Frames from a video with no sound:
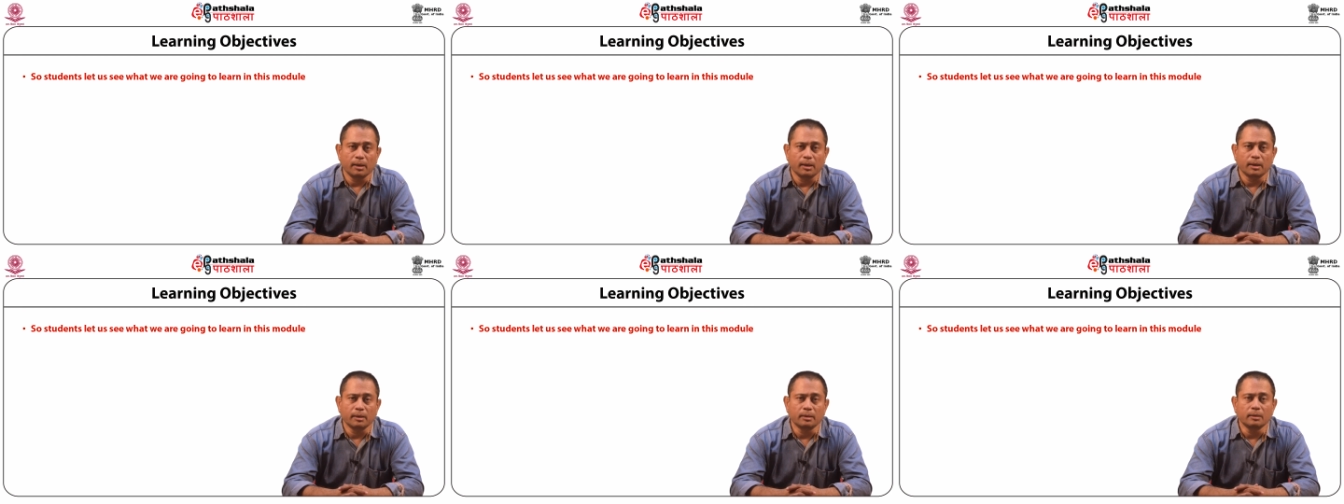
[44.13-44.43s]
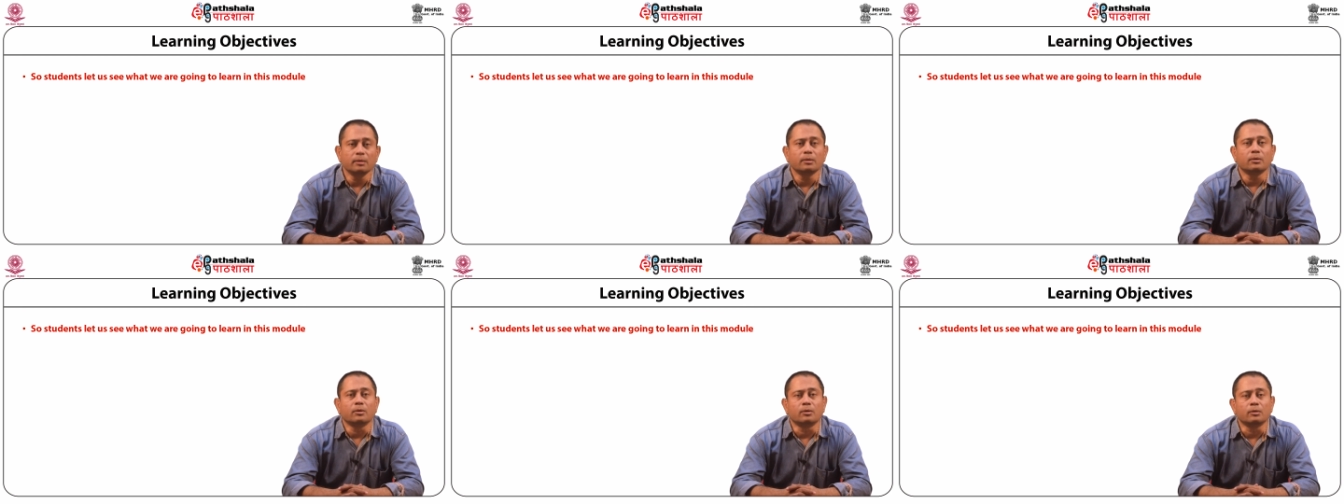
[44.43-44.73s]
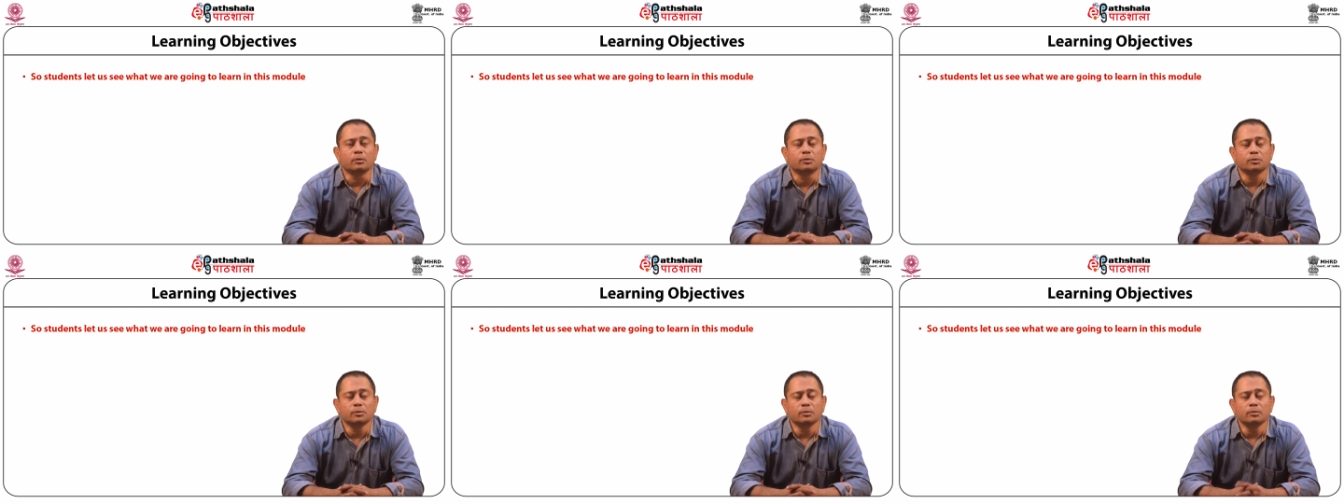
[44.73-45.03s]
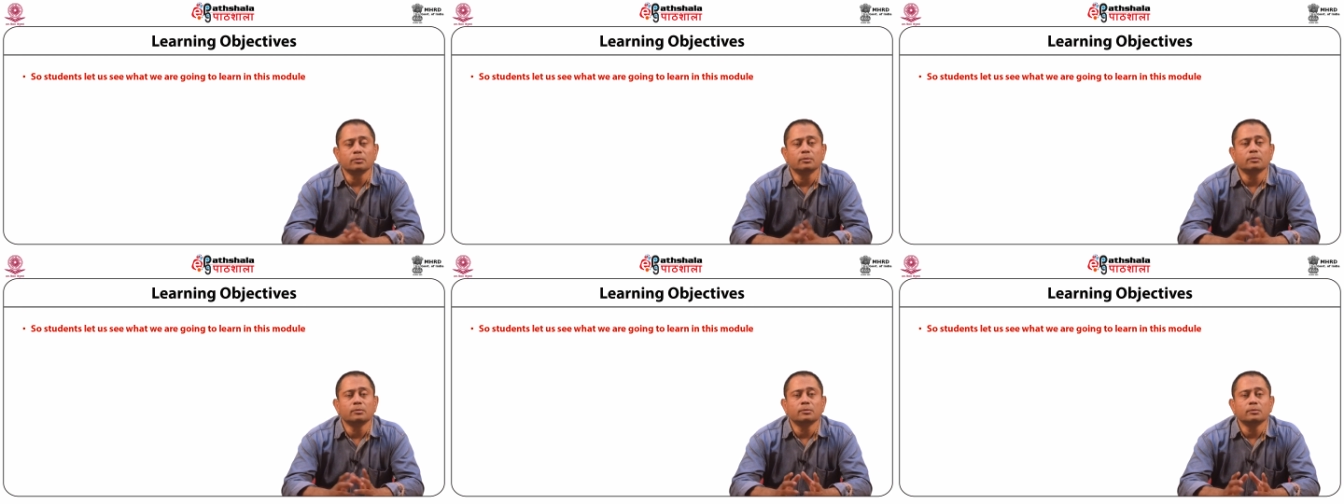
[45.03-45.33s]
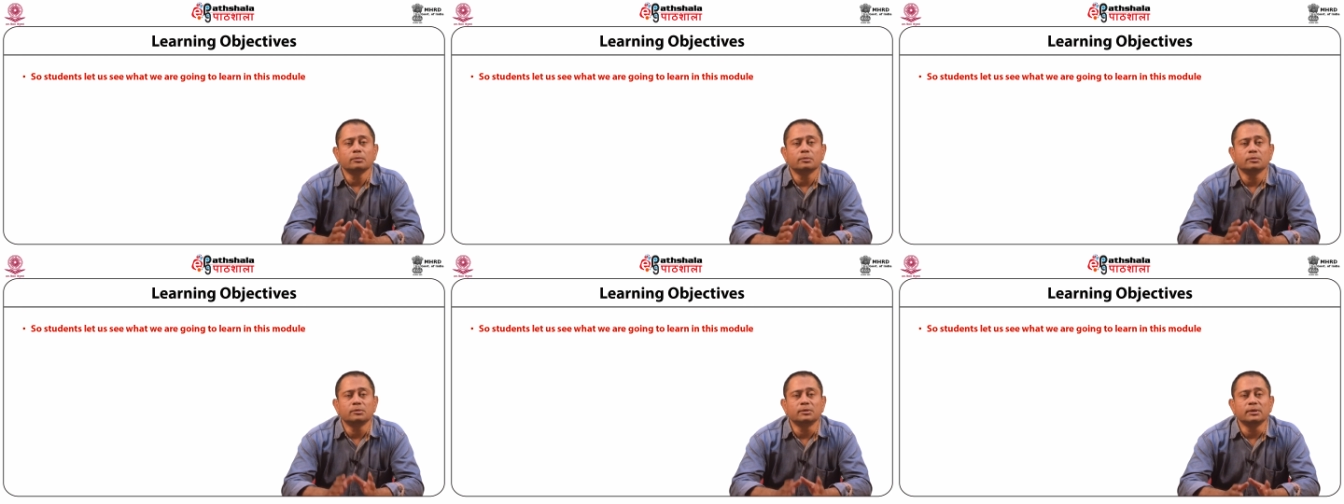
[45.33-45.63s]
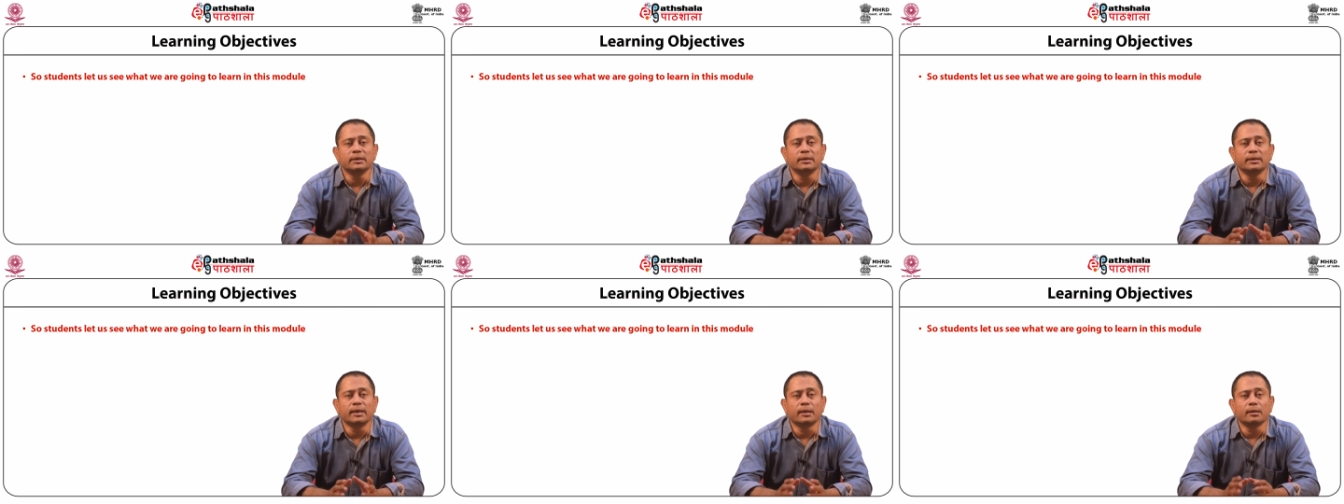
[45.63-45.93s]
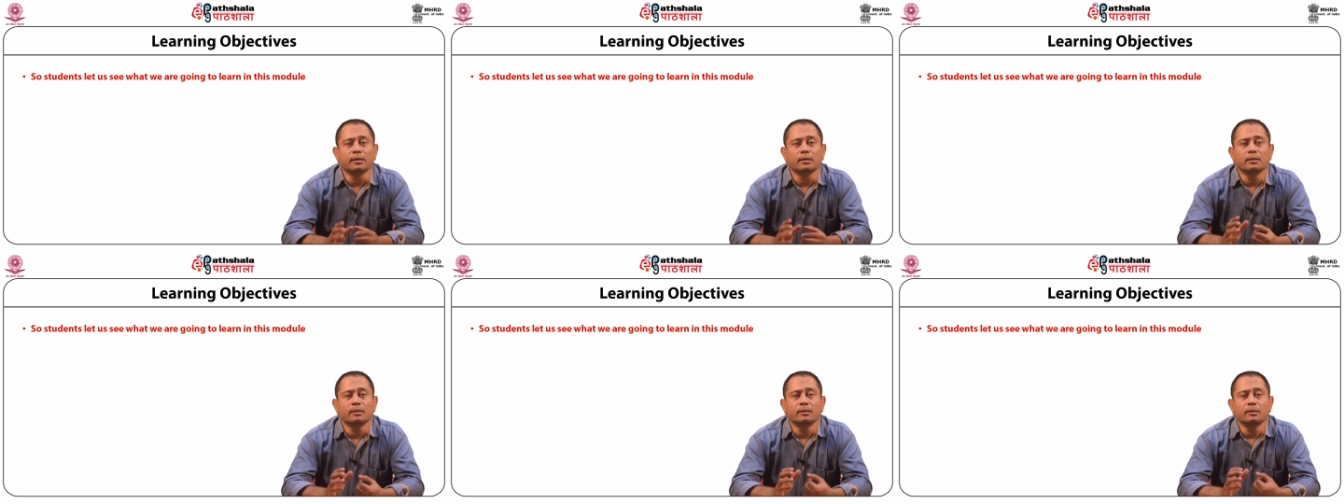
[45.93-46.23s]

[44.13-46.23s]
and also see that